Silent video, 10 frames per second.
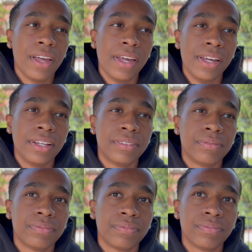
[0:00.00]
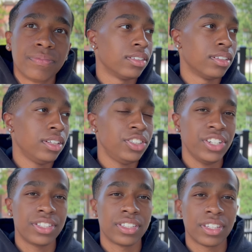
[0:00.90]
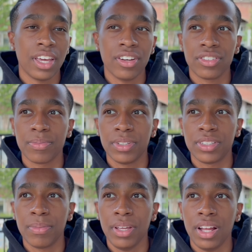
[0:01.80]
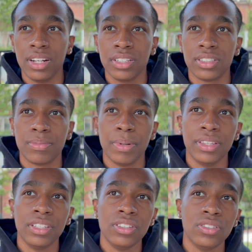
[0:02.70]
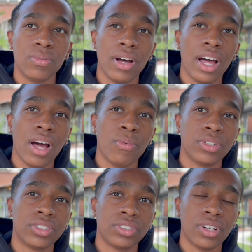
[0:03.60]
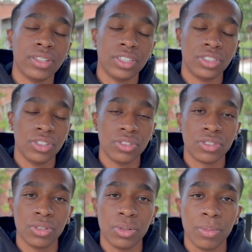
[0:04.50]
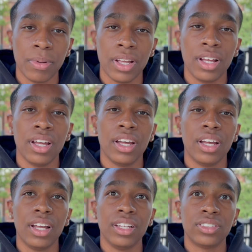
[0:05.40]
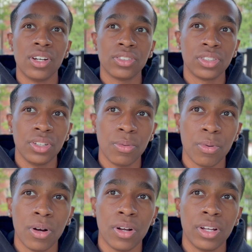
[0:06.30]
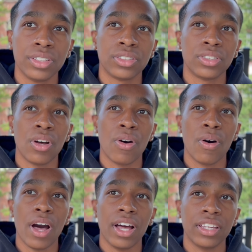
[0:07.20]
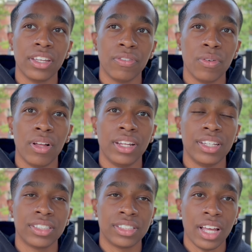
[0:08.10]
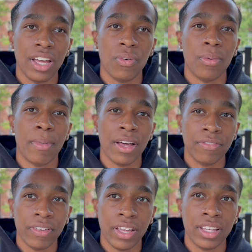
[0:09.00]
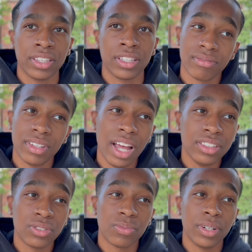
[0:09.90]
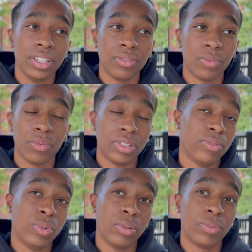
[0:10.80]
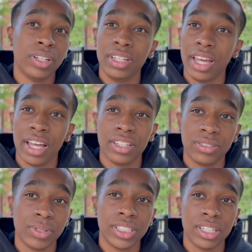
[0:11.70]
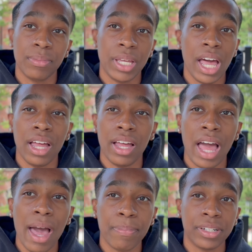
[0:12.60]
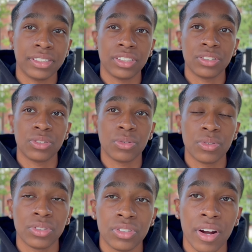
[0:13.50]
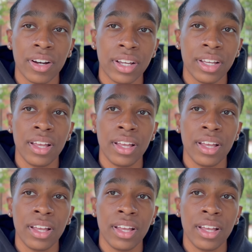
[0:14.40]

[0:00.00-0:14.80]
And it just scares me, to be honest. But this is why I want to start this YouTube and talk to you all, and so I can give you all an insight on my faith. That's what really has recently been happening since school started.